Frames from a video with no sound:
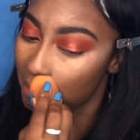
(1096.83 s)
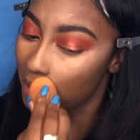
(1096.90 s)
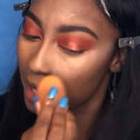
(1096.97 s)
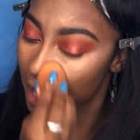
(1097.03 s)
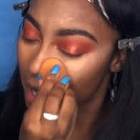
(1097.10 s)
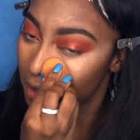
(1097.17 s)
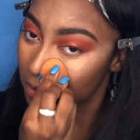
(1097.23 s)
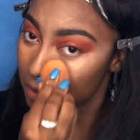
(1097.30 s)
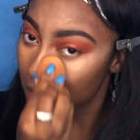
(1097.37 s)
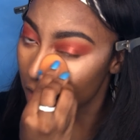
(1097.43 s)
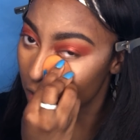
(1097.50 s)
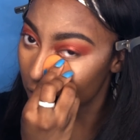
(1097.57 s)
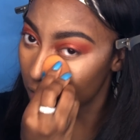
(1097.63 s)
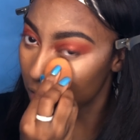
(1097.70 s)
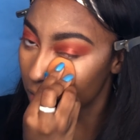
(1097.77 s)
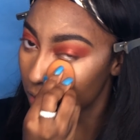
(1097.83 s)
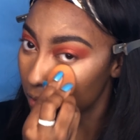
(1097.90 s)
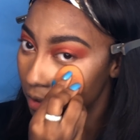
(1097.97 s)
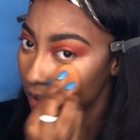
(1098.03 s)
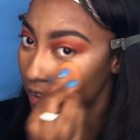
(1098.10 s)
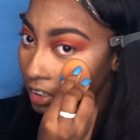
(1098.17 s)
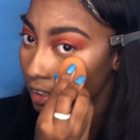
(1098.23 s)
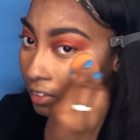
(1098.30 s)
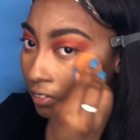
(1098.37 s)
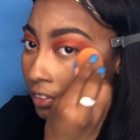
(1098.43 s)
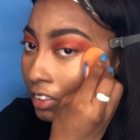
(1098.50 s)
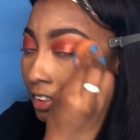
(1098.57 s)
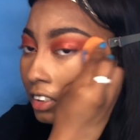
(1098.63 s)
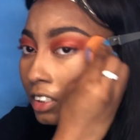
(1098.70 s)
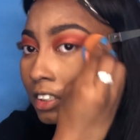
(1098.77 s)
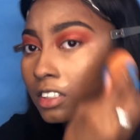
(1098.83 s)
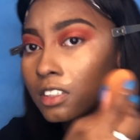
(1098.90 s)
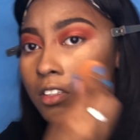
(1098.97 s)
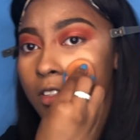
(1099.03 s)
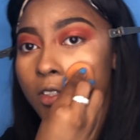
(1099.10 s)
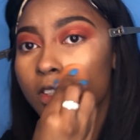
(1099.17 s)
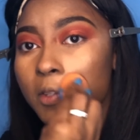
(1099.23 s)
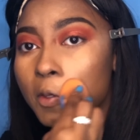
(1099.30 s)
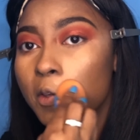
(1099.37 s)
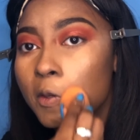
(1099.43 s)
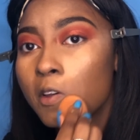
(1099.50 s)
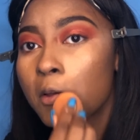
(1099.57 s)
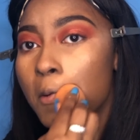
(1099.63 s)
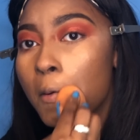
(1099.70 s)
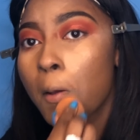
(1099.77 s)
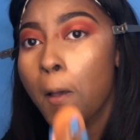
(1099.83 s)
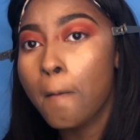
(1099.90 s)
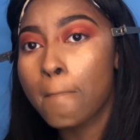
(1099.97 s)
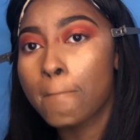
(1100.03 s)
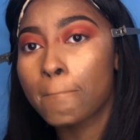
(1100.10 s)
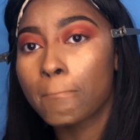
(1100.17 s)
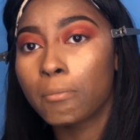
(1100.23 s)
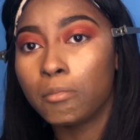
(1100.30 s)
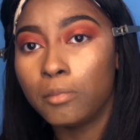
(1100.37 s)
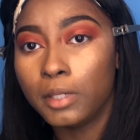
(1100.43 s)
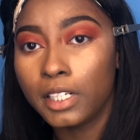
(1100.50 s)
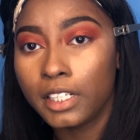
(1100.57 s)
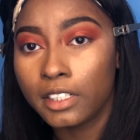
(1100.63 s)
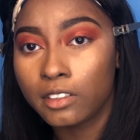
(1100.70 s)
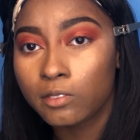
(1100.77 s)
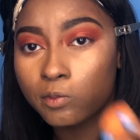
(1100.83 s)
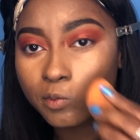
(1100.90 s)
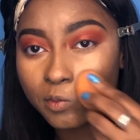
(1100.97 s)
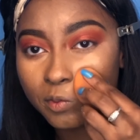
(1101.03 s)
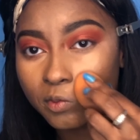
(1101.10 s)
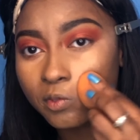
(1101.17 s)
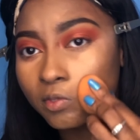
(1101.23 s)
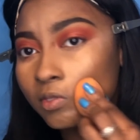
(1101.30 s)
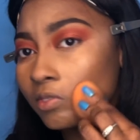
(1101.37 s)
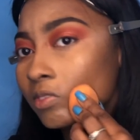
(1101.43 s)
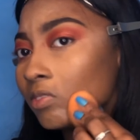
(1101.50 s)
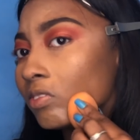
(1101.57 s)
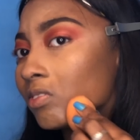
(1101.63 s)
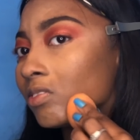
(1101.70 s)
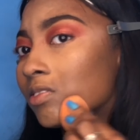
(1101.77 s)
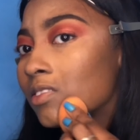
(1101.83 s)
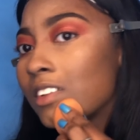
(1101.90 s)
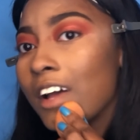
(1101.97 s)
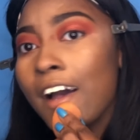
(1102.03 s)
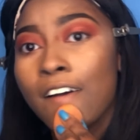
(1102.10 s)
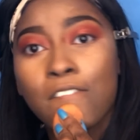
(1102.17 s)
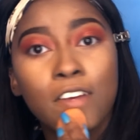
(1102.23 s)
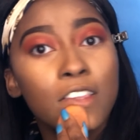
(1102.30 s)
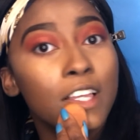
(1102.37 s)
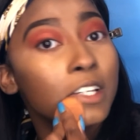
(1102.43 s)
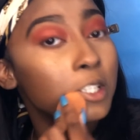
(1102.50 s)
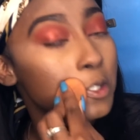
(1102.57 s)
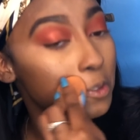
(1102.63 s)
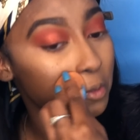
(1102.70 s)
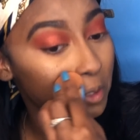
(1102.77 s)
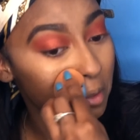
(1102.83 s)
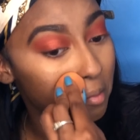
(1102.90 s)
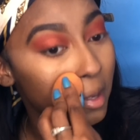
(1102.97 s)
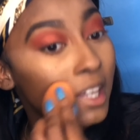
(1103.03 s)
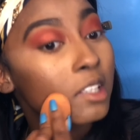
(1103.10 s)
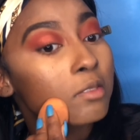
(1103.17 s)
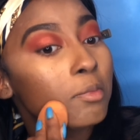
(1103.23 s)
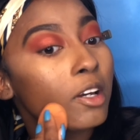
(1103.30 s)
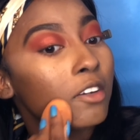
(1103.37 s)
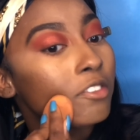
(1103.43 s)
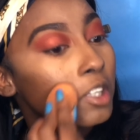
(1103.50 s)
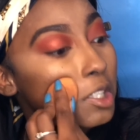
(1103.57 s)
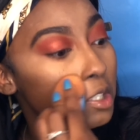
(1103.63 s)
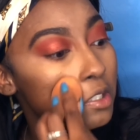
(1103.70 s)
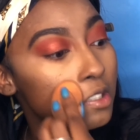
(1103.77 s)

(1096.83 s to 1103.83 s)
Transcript: I don't know what the difference is, but I feel like this really masks my face.